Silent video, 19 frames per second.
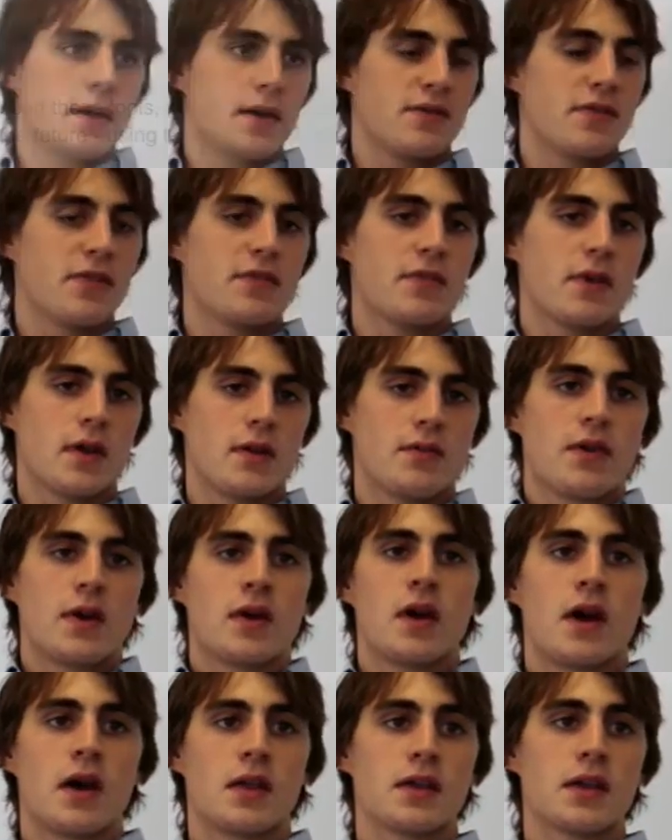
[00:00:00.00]

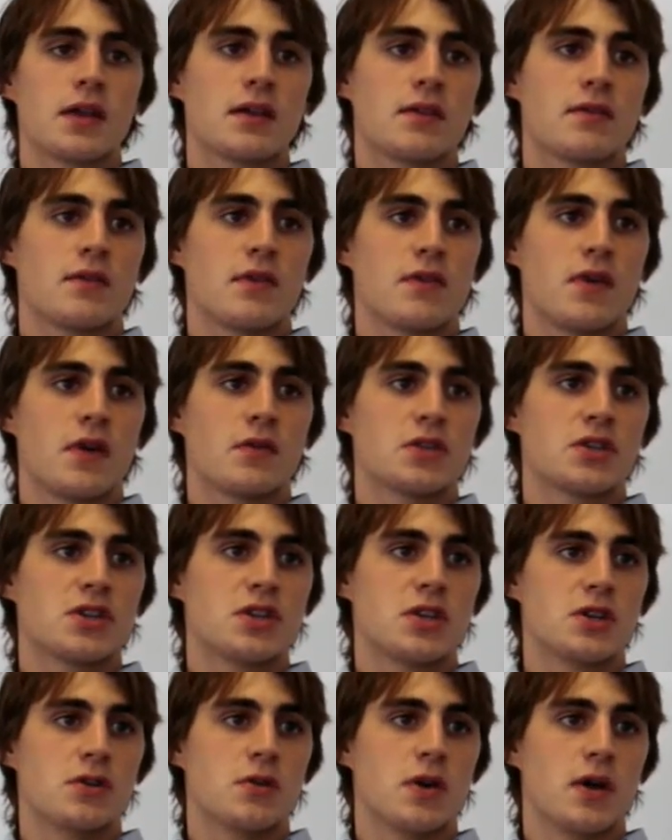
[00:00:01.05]
I think if I was to
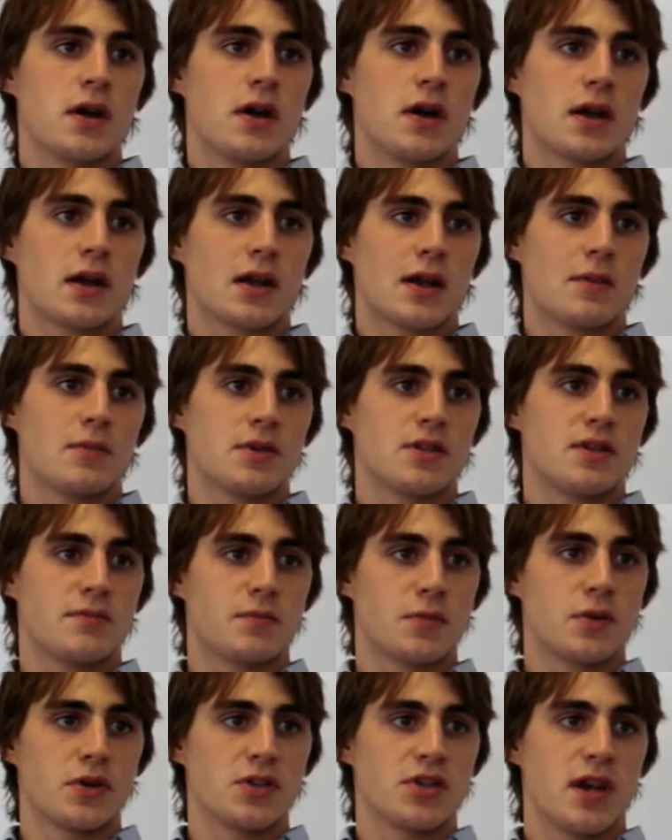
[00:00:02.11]
do a
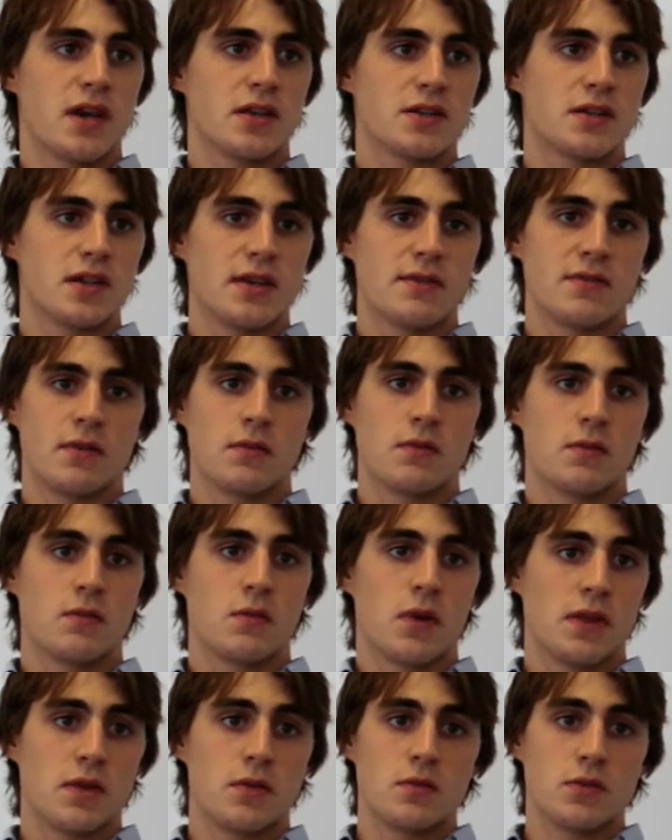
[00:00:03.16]
collaborative project, either
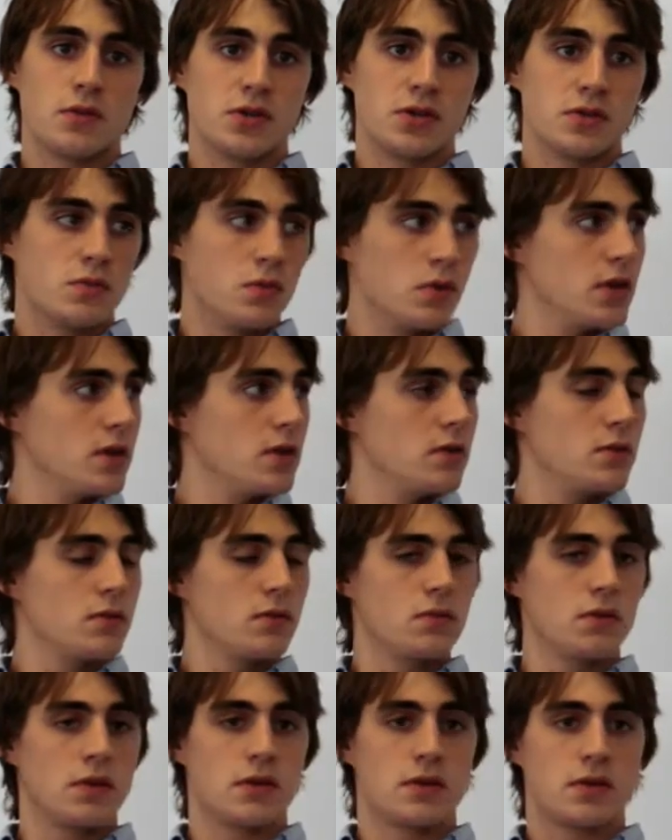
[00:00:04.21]
whether it was
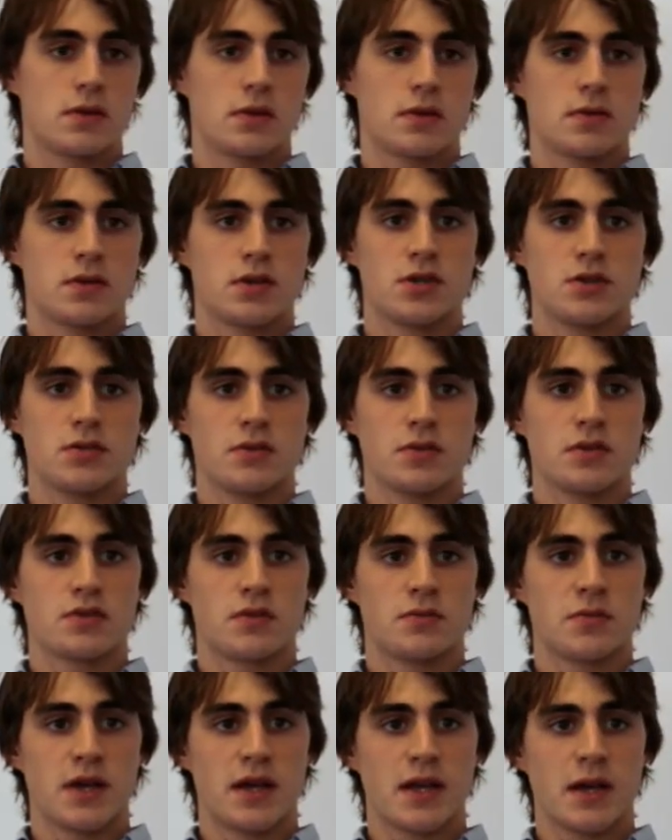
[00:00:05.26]
with students
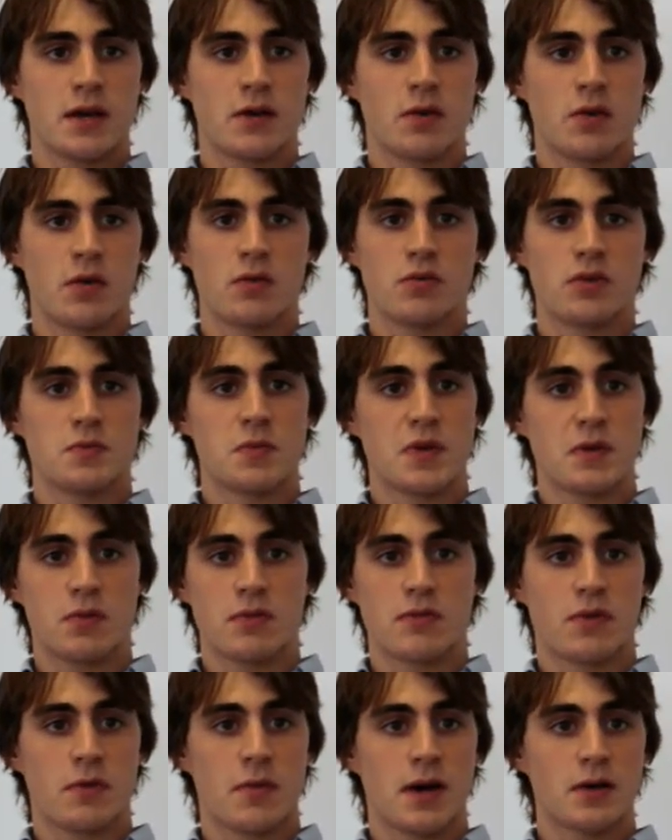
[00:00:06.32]
from here or it was people
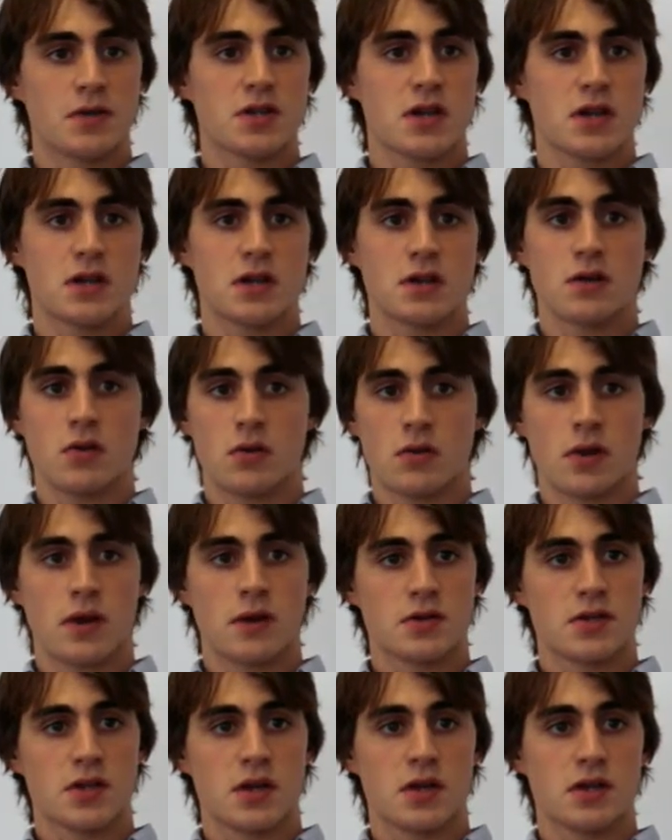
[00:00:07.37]
from outside
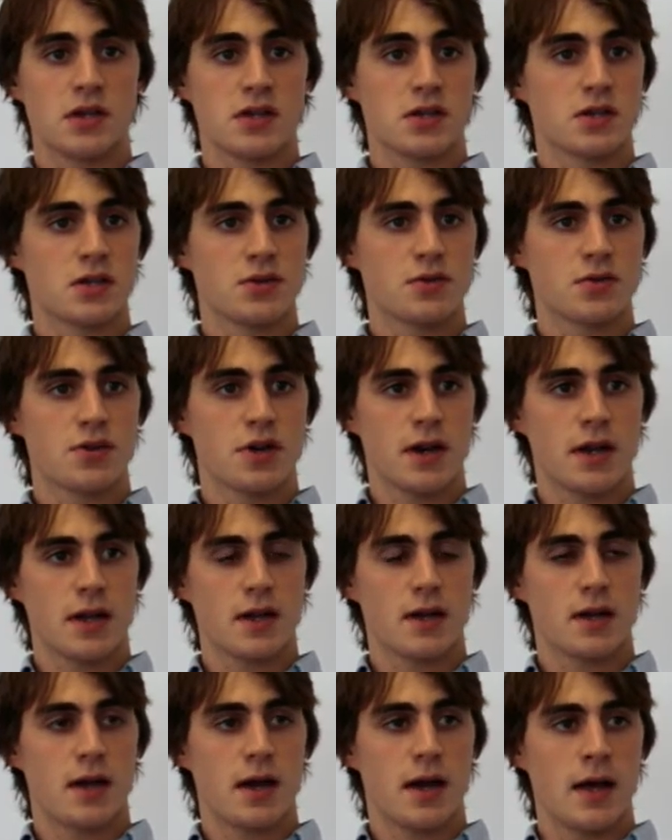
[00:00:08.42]
this country,
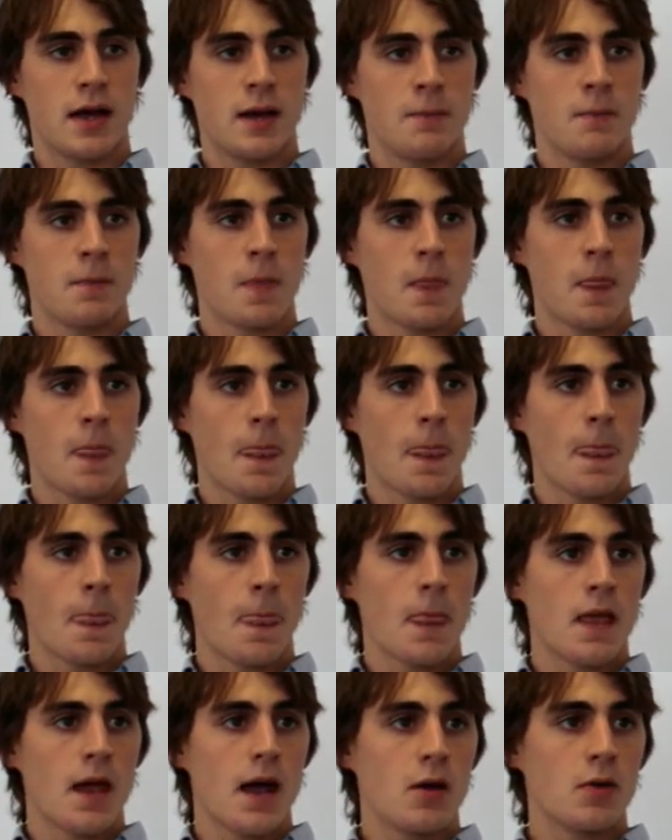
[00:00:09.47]

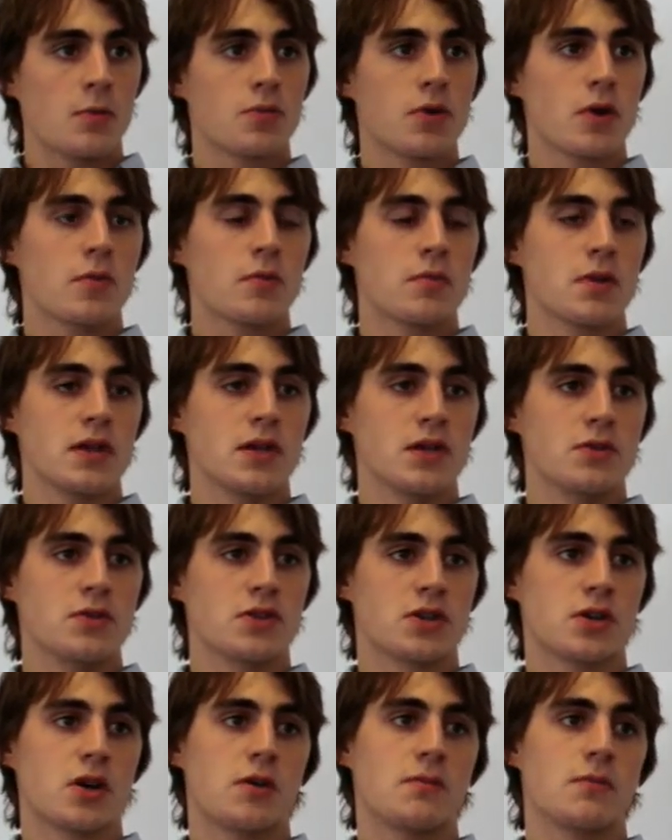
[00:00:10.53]
I would probably use
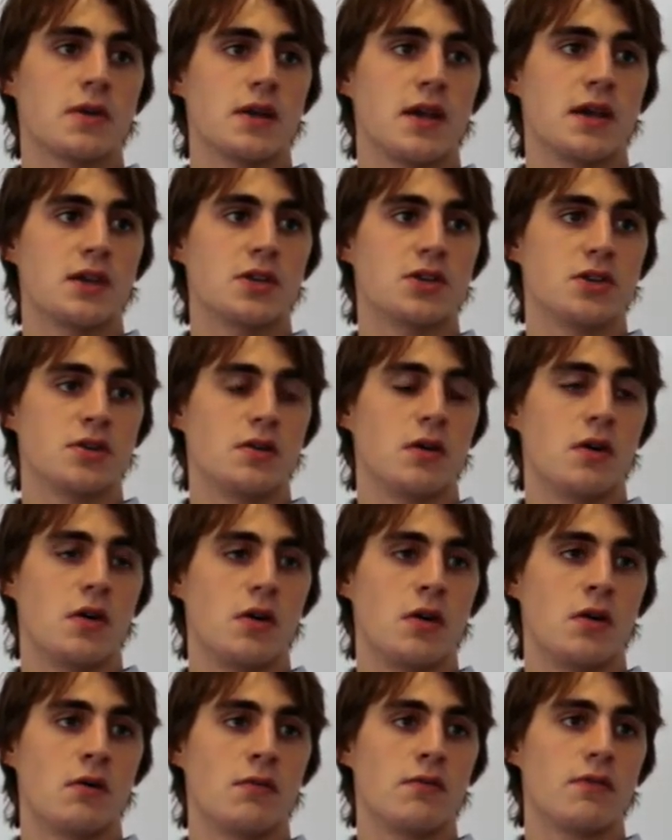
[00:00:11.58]
a combination
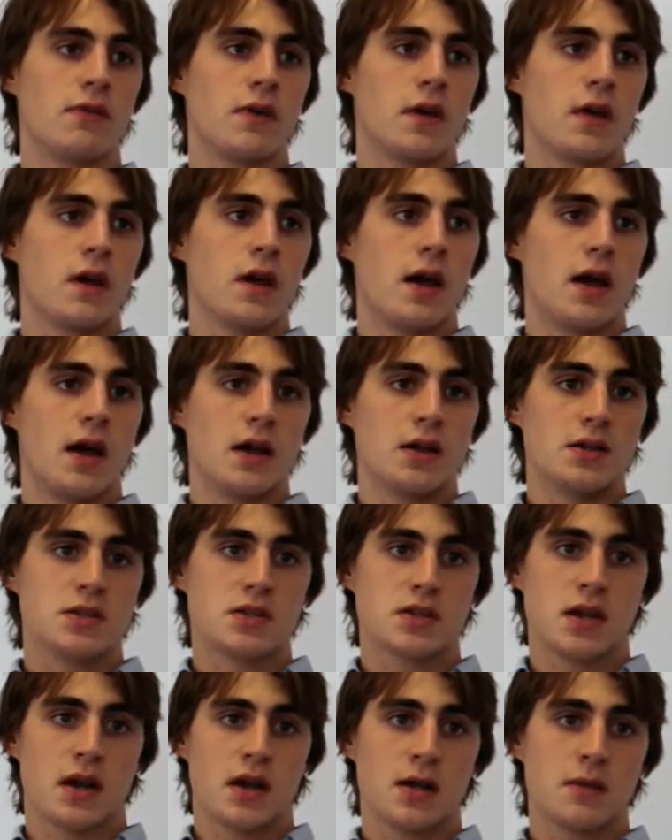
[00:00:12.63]
of
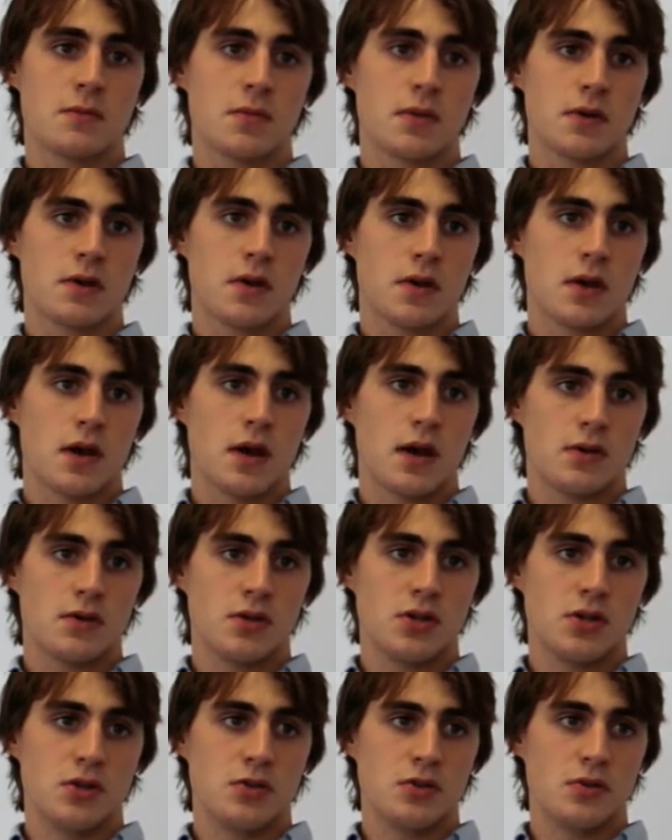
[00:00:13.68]
Skype. I would
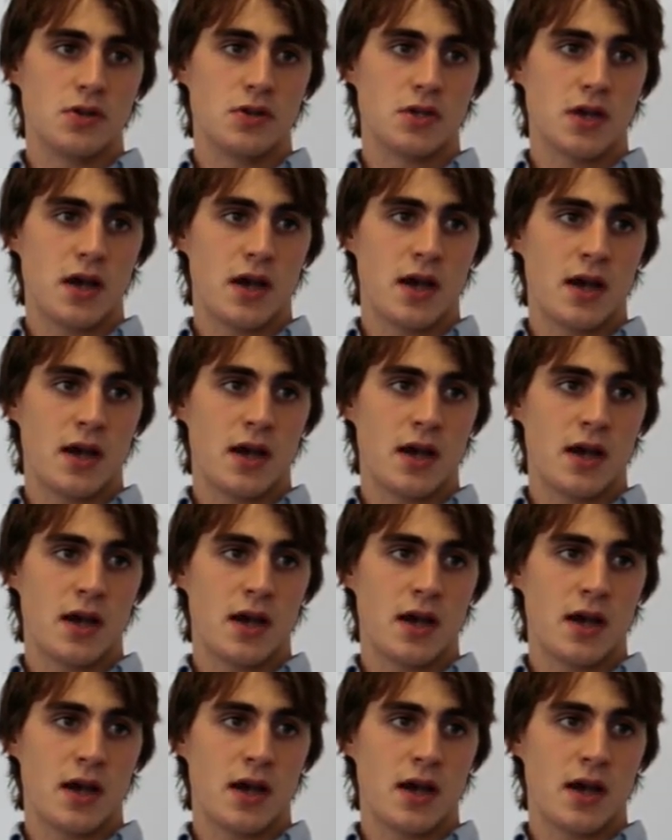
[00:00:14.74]
use